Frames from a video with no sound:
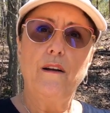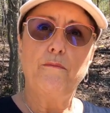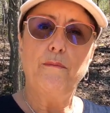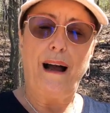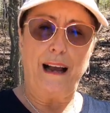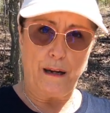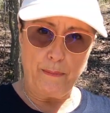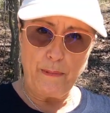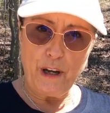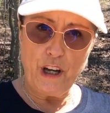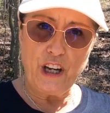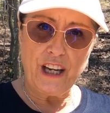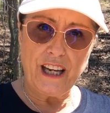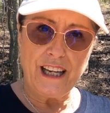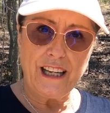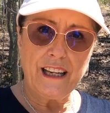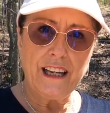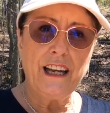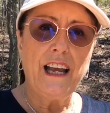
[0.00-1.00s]
Back
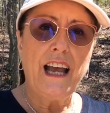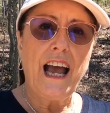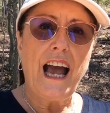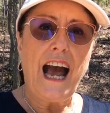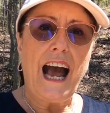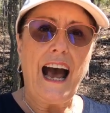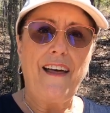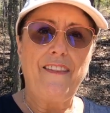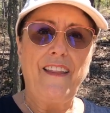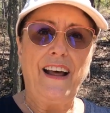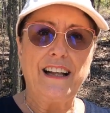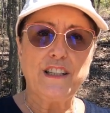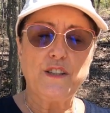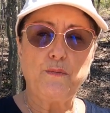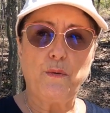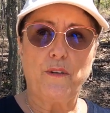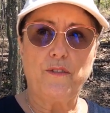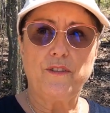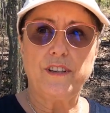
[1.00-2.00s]
burning. And
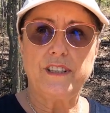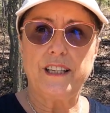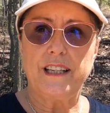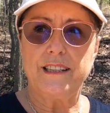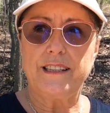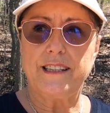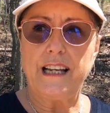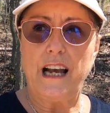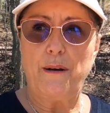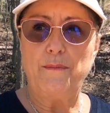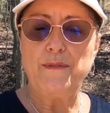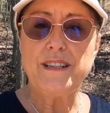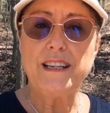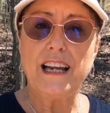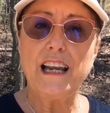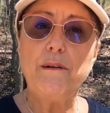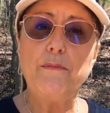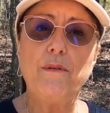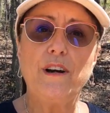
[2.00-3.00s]
that's what is
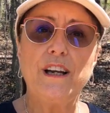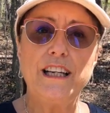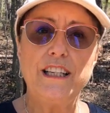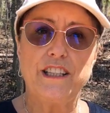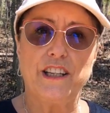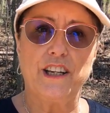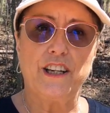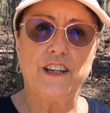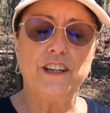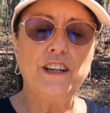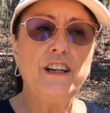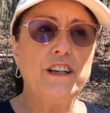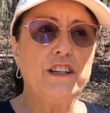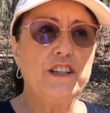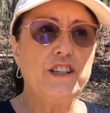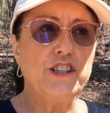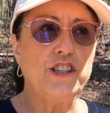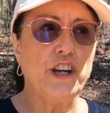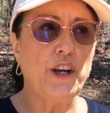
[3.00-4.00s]
deliberately done
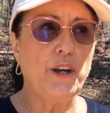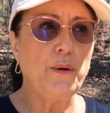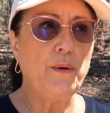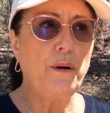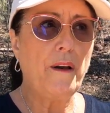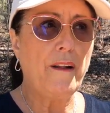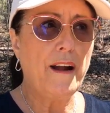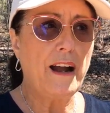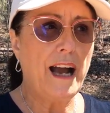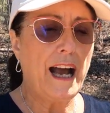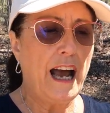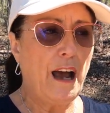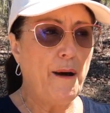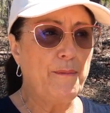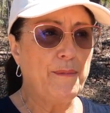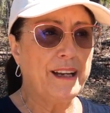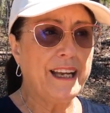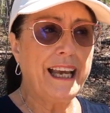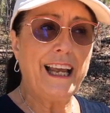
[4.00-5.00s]
to
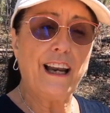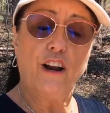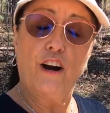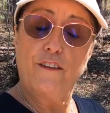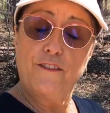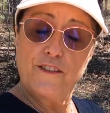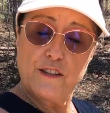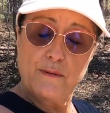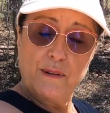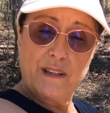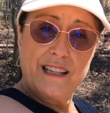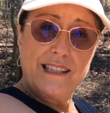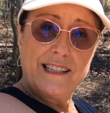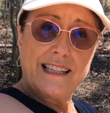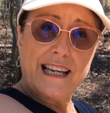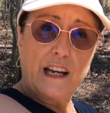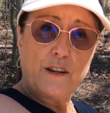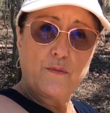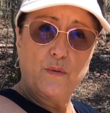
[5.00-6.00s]
kill off some of this
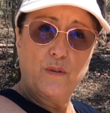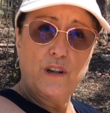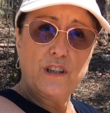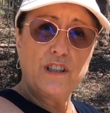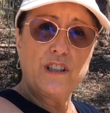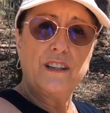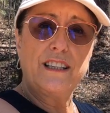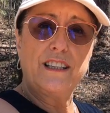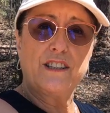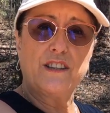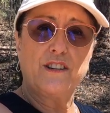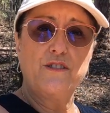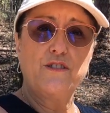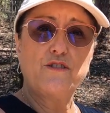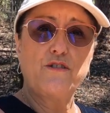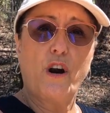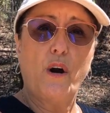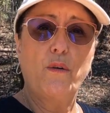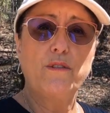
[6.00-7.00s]
dead wood. It's
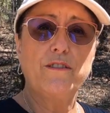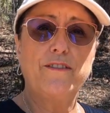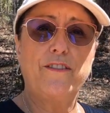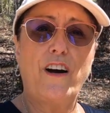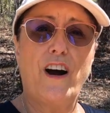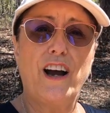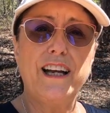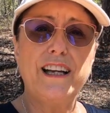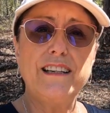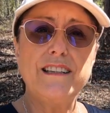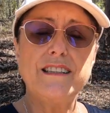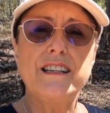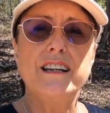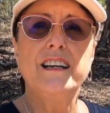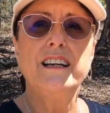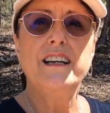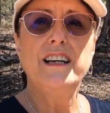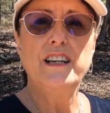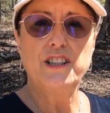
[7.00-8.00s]
controlled fires
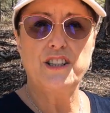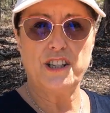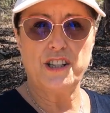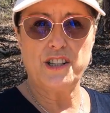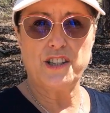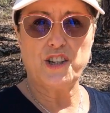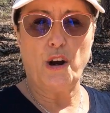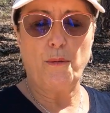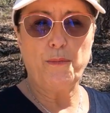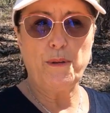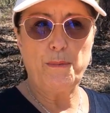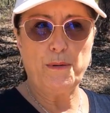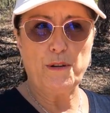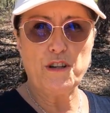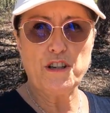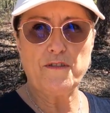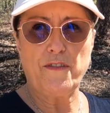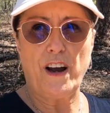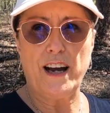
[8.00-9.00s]
to stop the
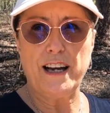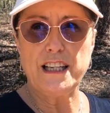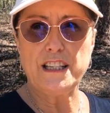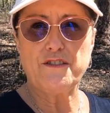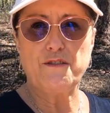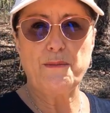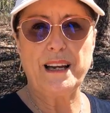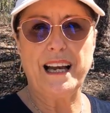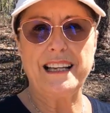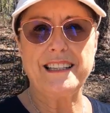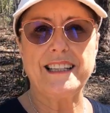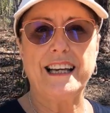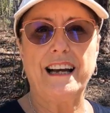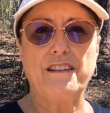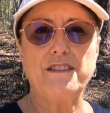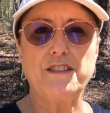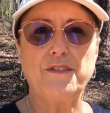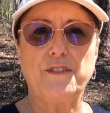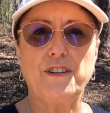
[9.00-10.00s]
bushfires from getting
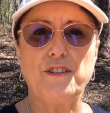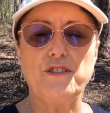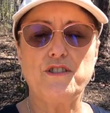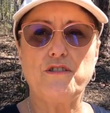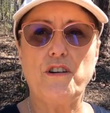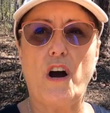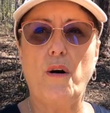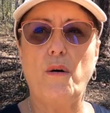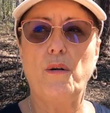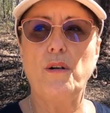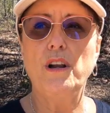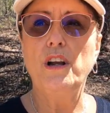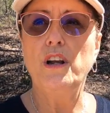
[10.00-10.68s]
out of control.